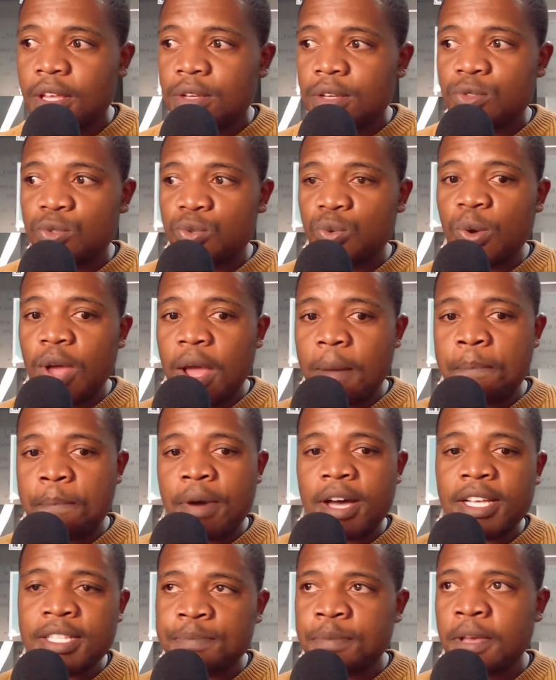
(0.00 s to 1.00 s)
Do a
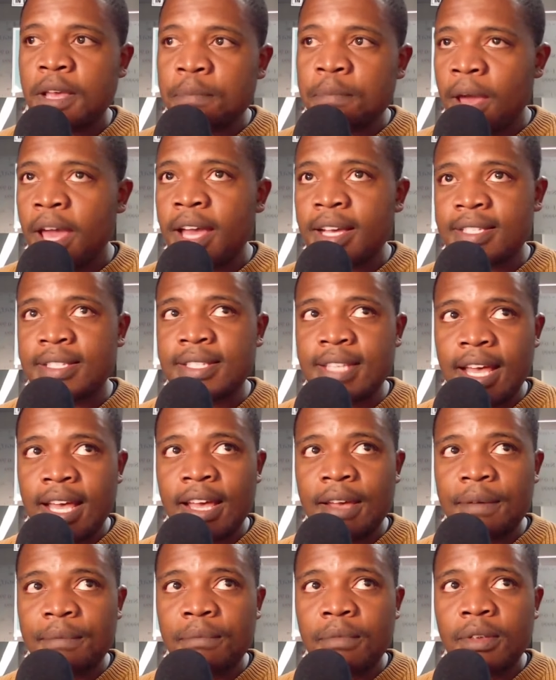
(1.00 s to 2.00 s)
past paper
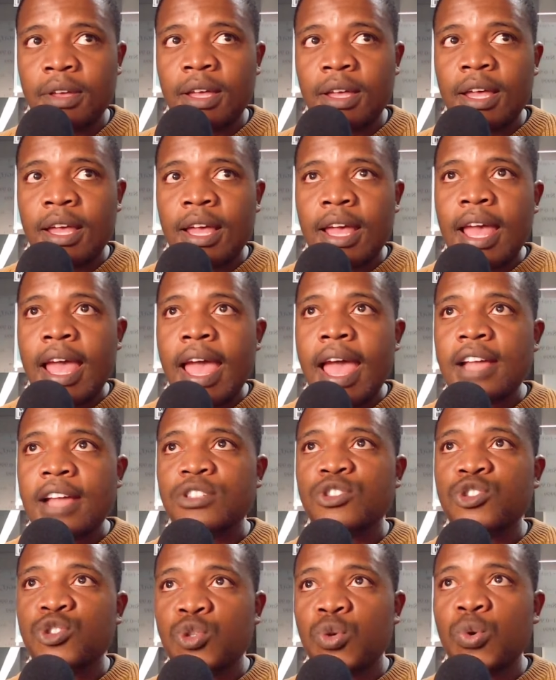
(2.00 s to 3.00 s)
exam
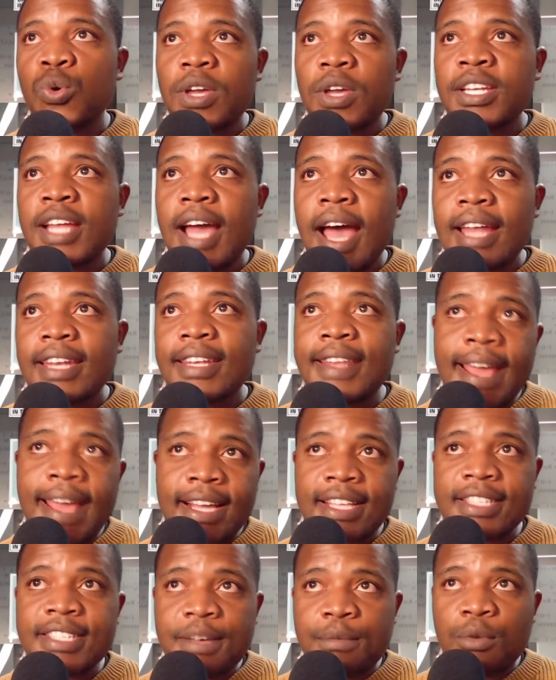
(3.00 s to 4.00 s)
and do it under
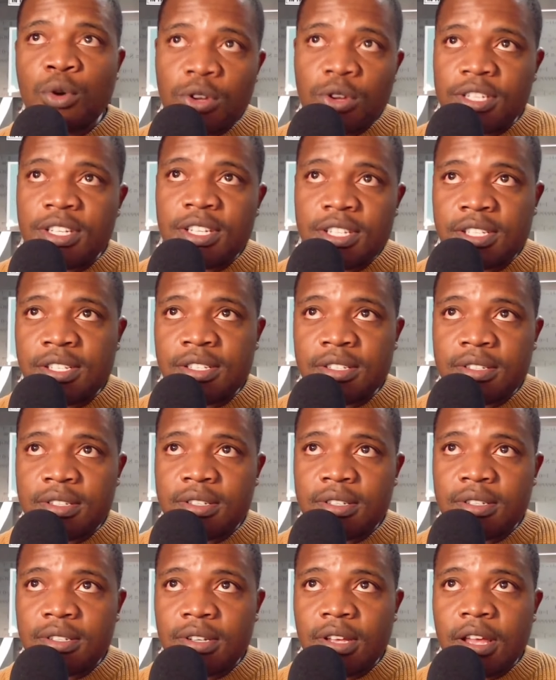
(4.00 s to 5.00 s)
exam
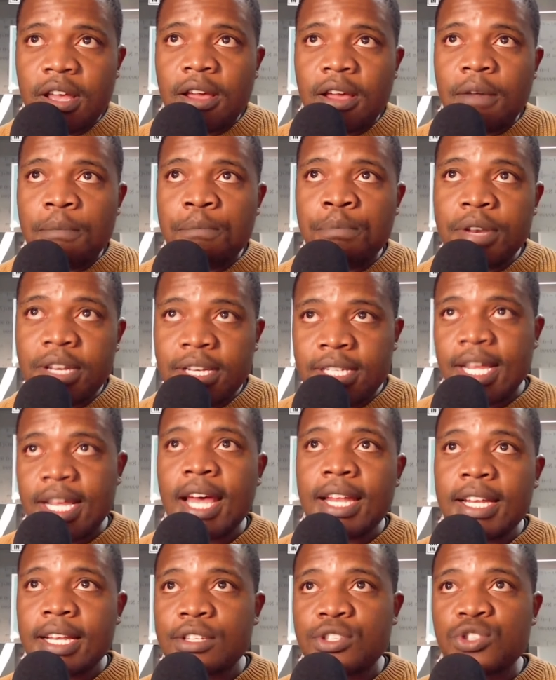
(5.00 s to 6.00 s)
conditions.
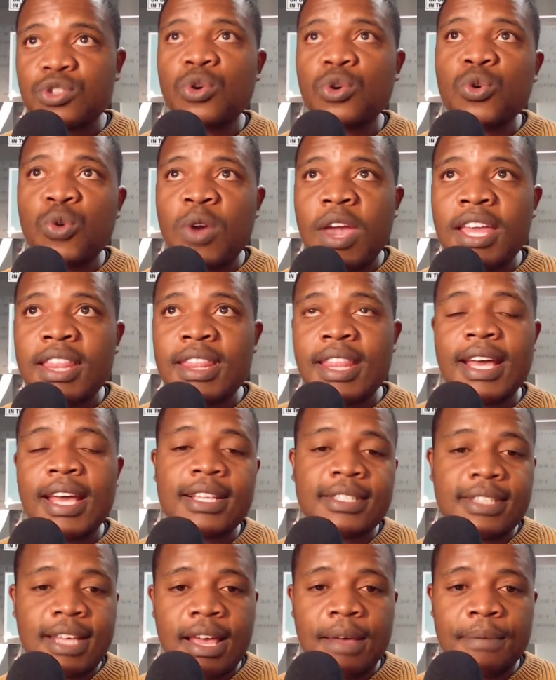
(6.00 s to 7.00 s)
Pretend as though you're in the
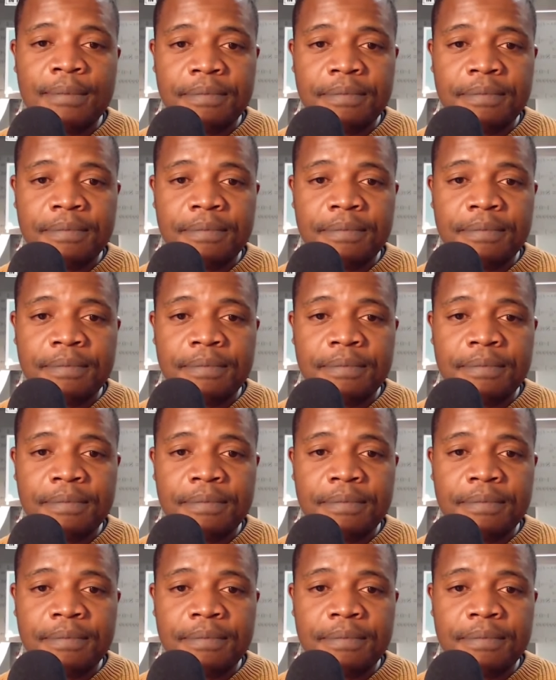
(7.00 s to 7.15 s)
exam.